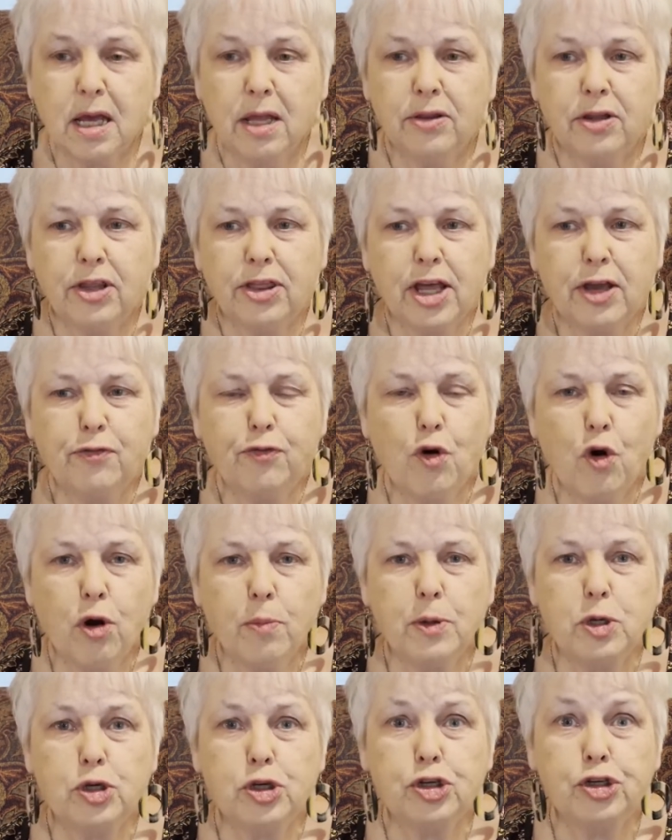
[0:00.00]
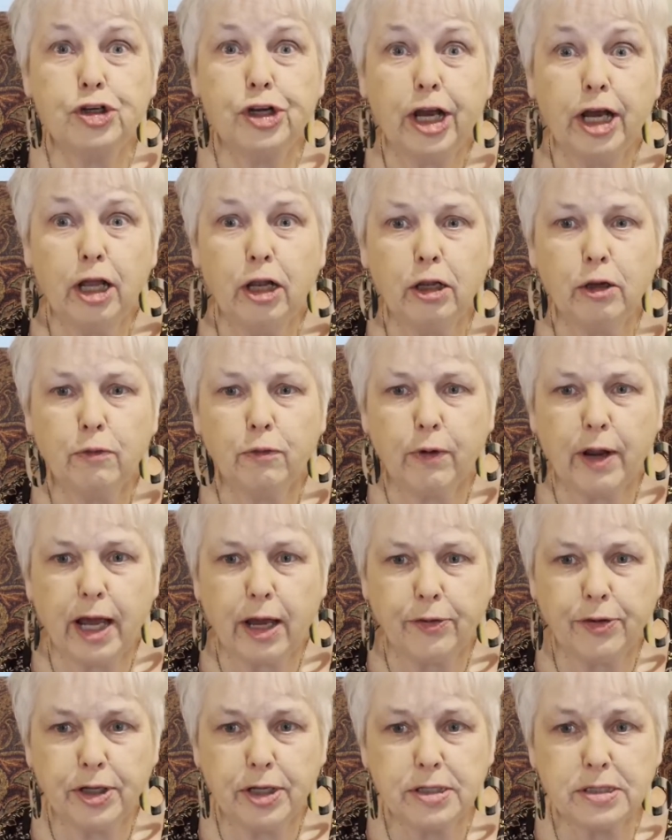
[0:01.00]
that they form a shell
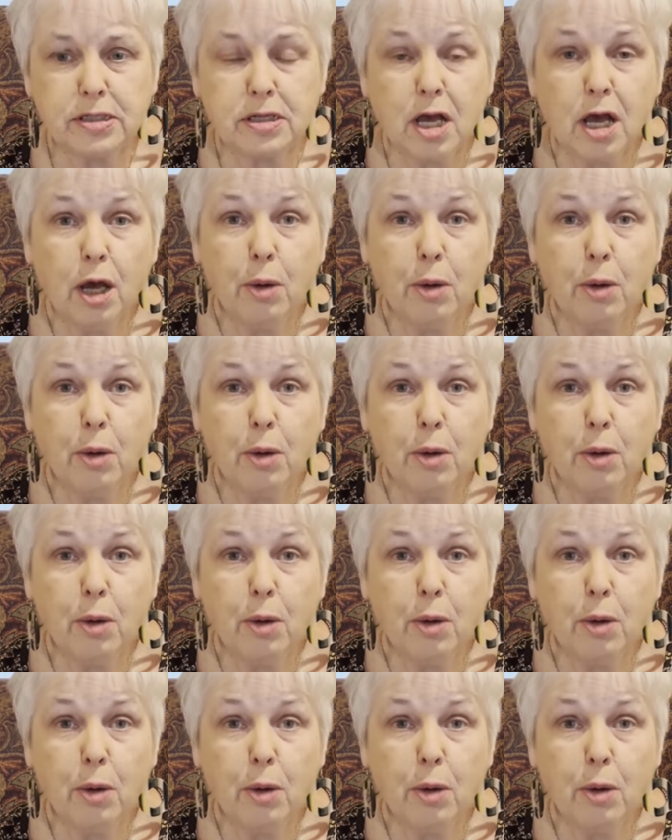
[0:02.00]
around us,